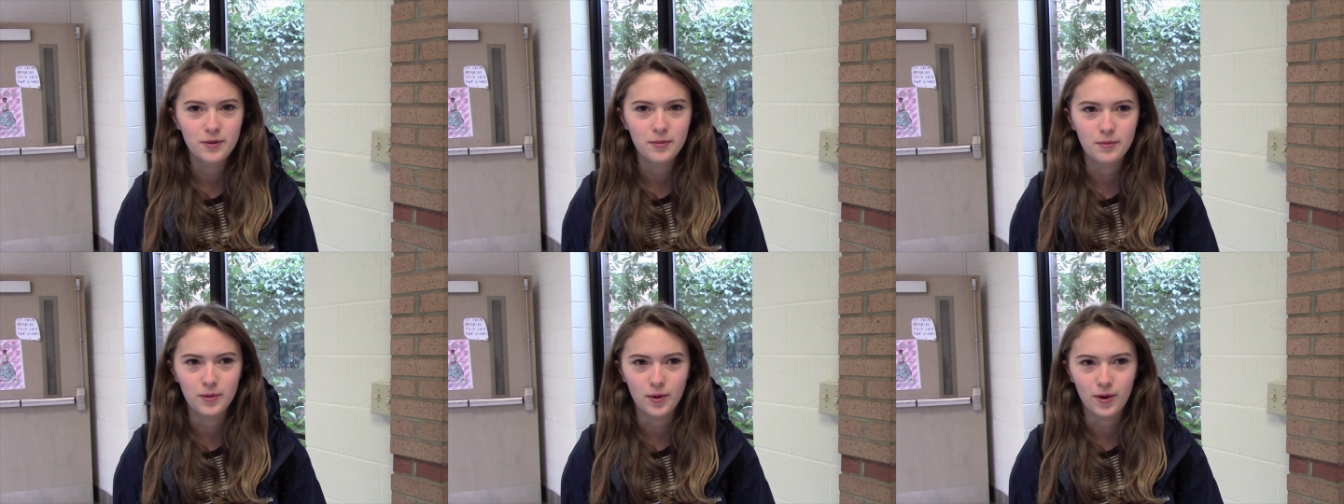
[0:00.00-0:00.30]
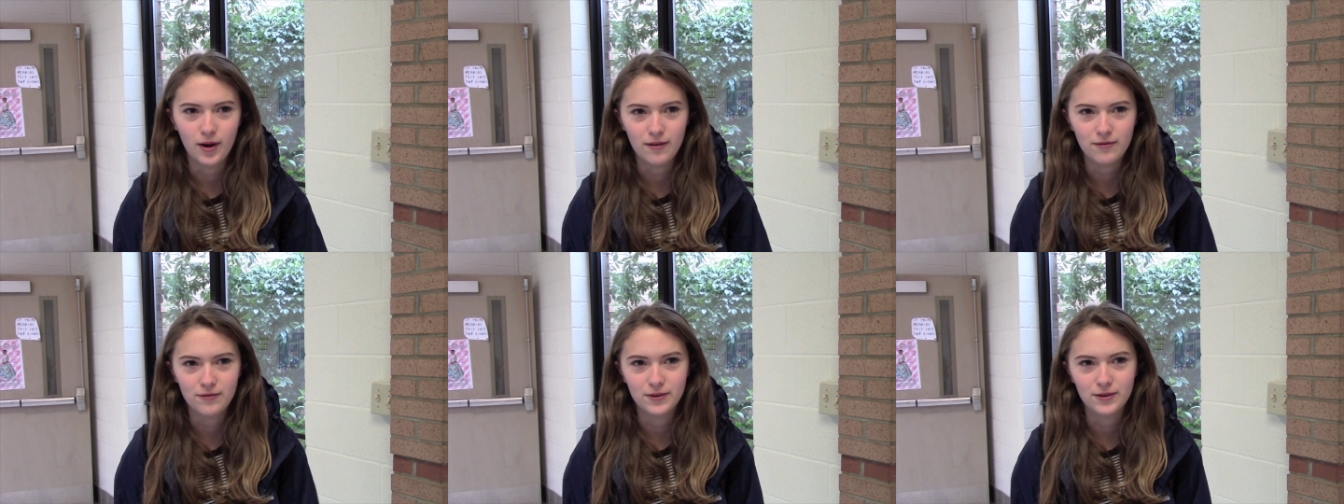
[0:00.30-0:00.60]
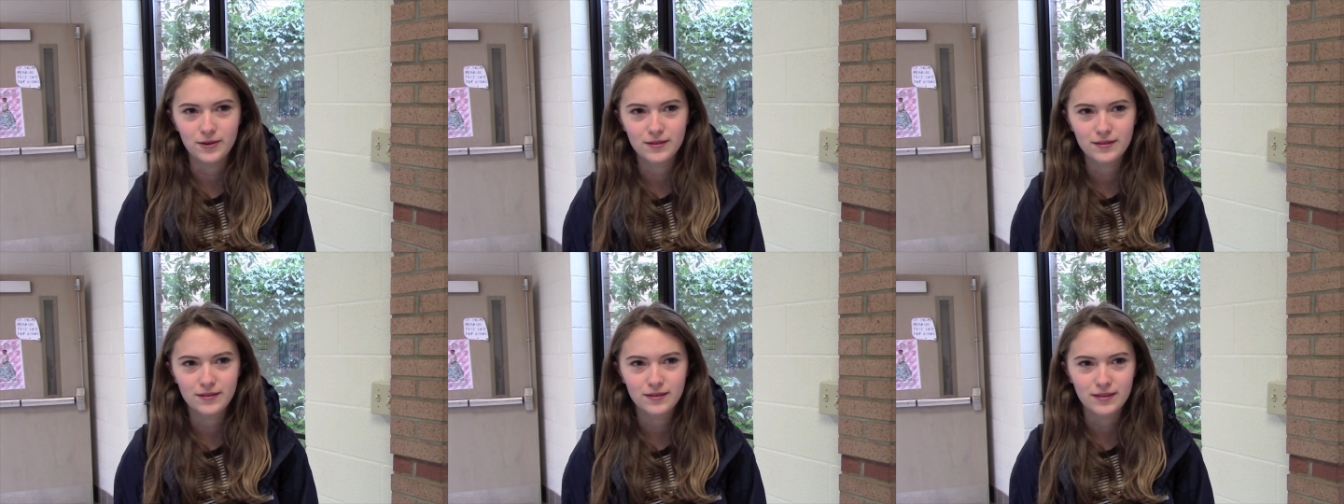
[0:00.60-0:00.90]
more
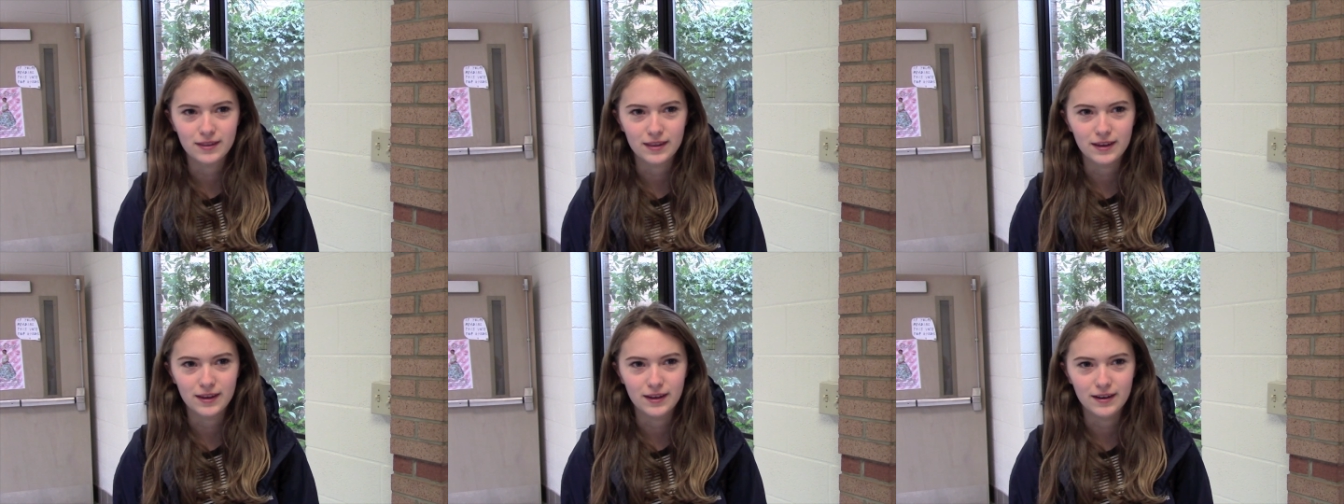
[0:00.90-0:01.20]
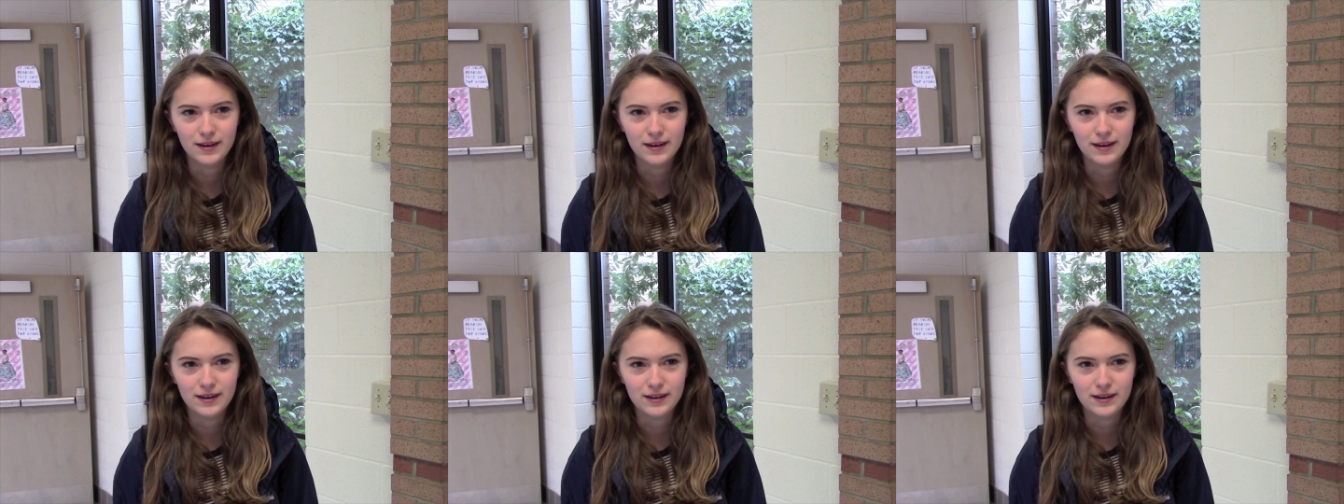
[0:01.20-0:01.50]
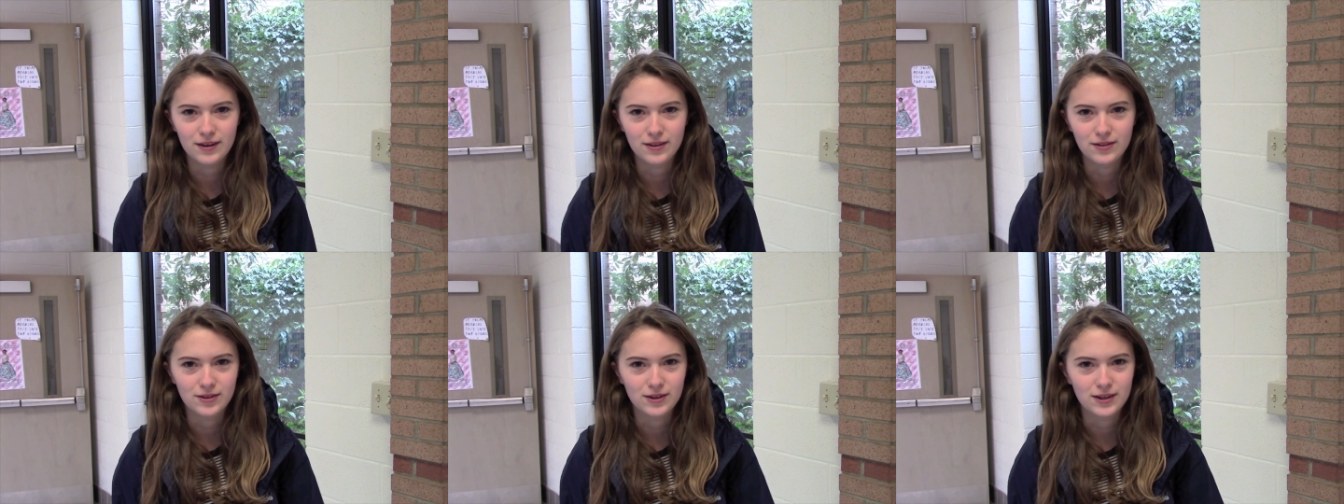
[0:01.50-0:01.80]
effort than
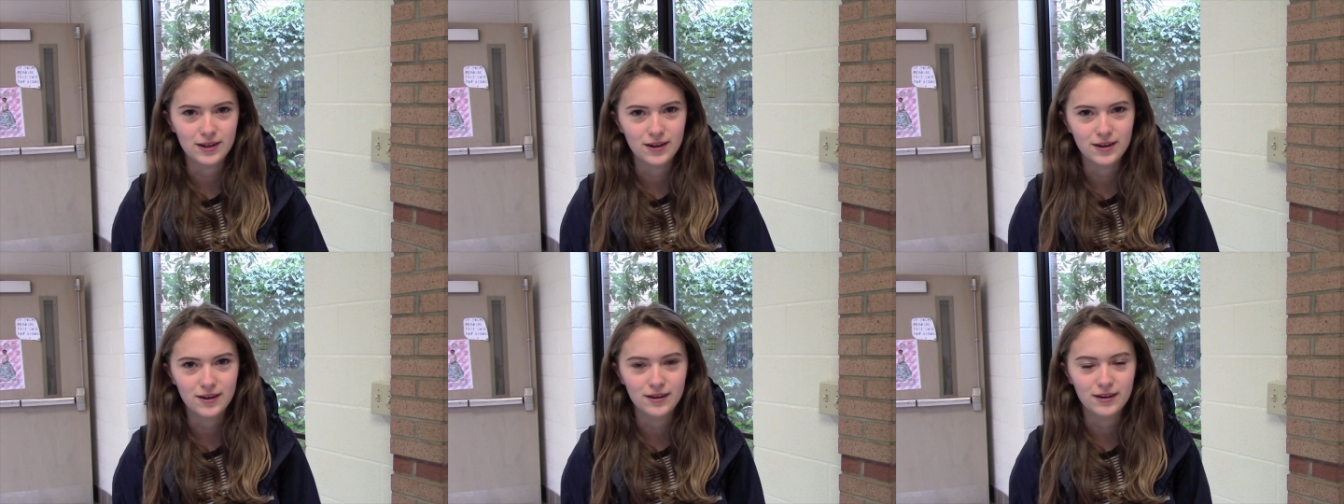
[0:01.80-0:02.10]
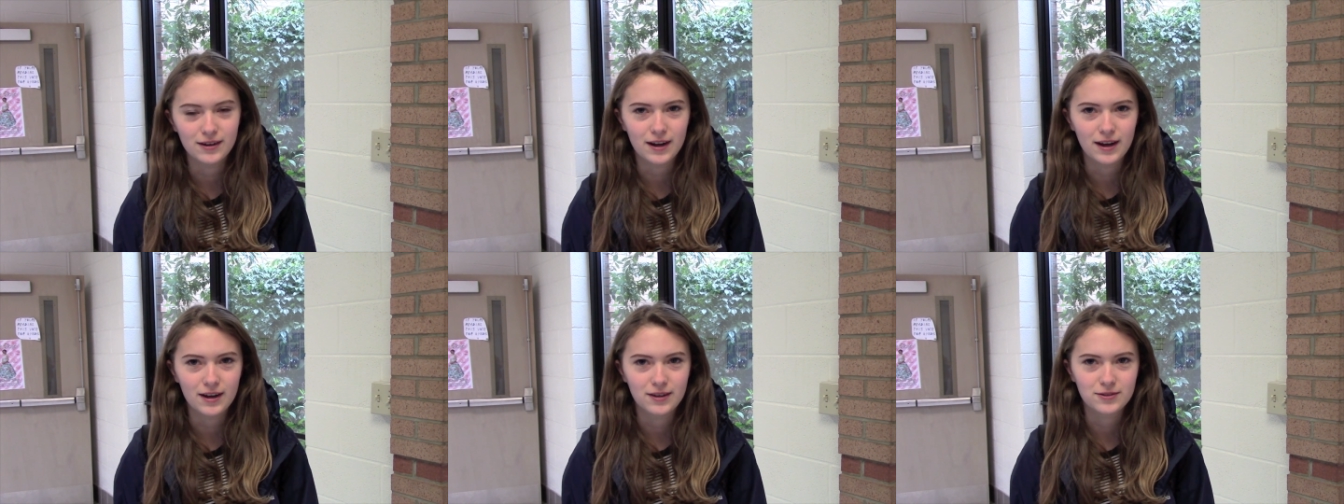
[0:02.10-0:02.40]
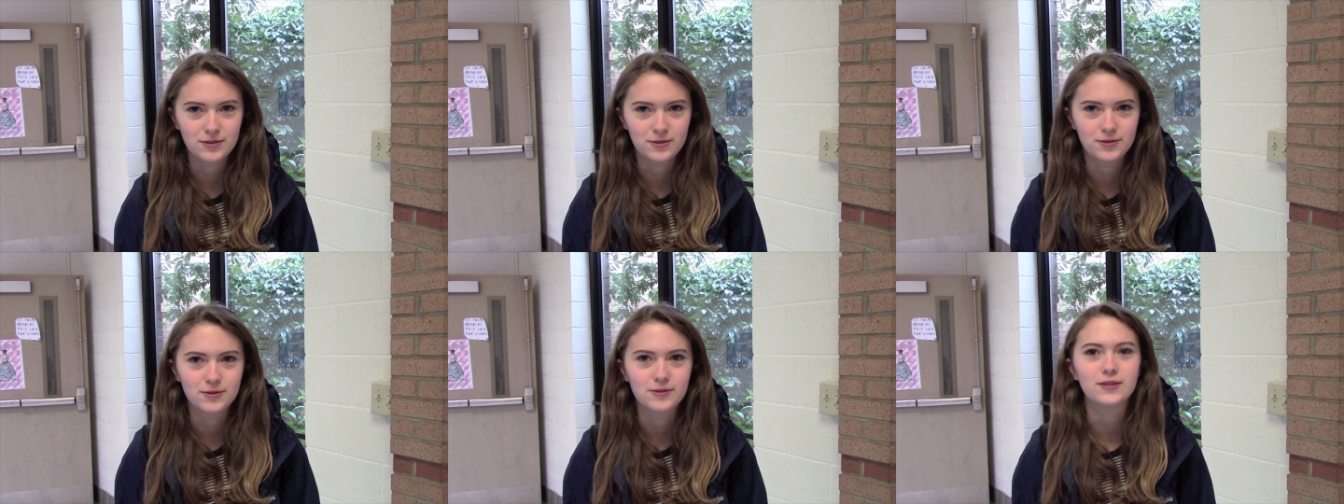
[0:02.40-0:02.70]
any other year in high
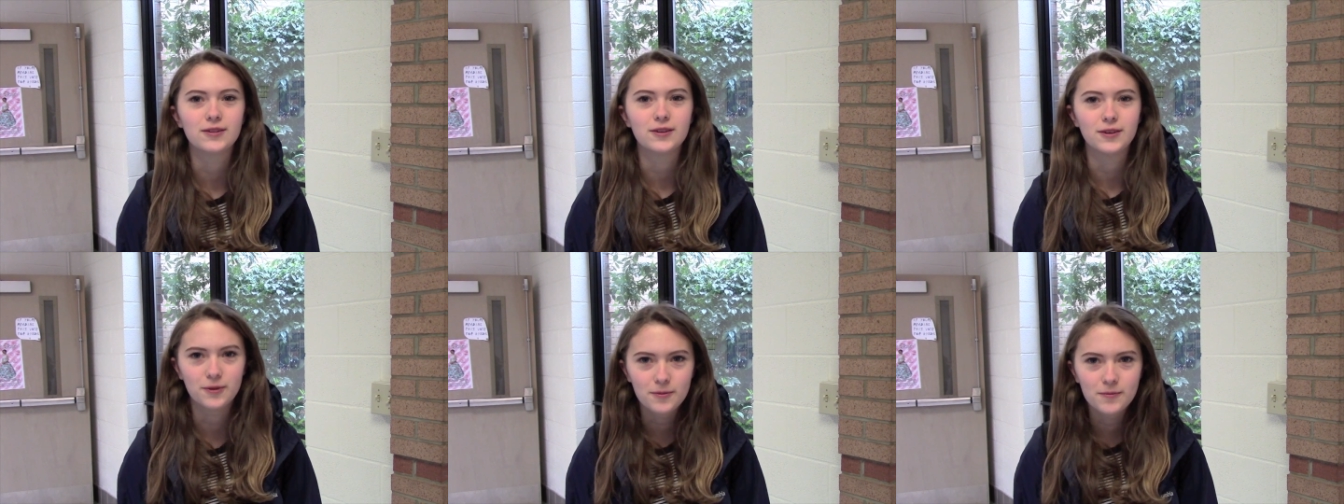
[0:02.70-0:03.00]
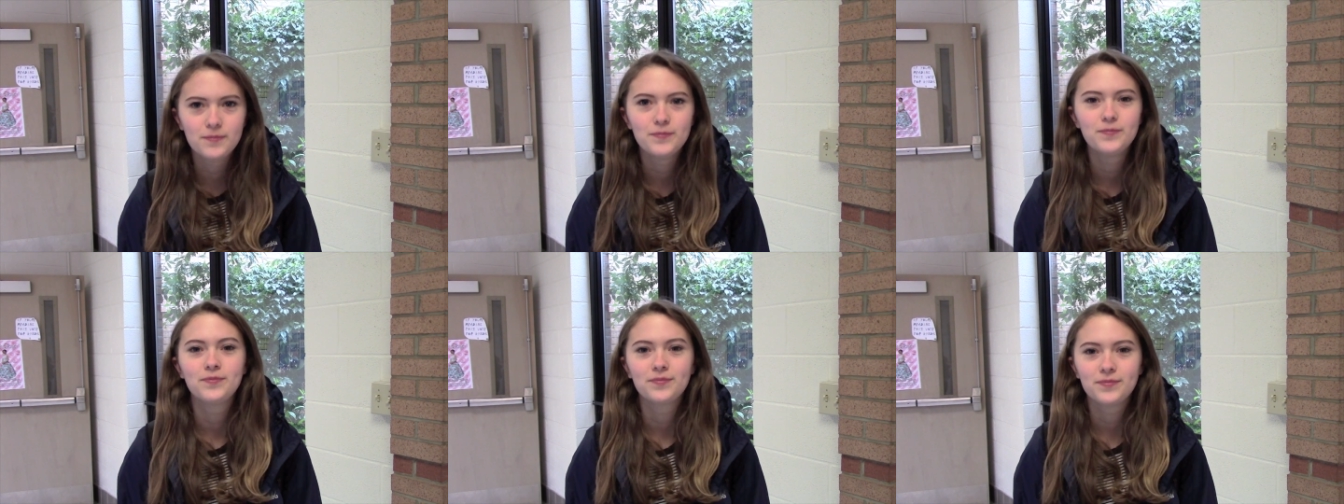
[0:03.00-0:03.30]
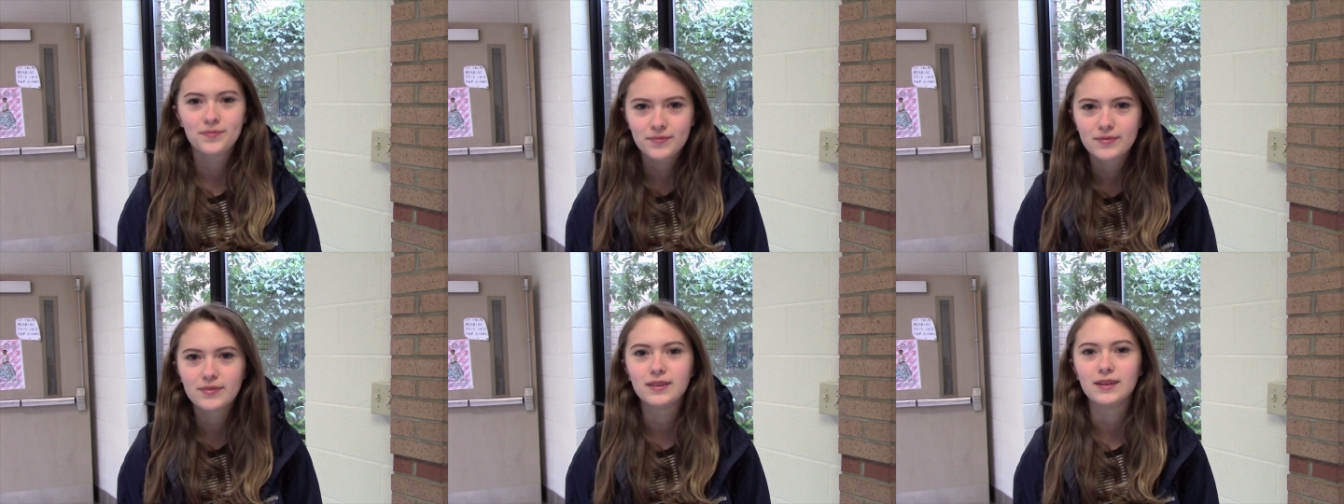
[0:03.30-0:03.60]
school, so
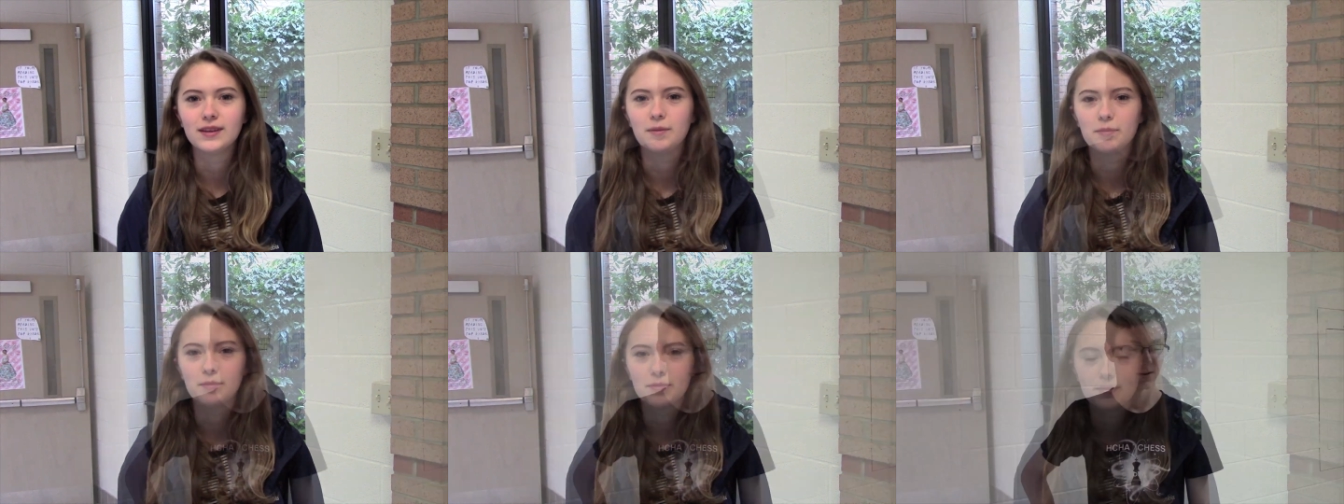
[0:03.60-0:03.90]
yep.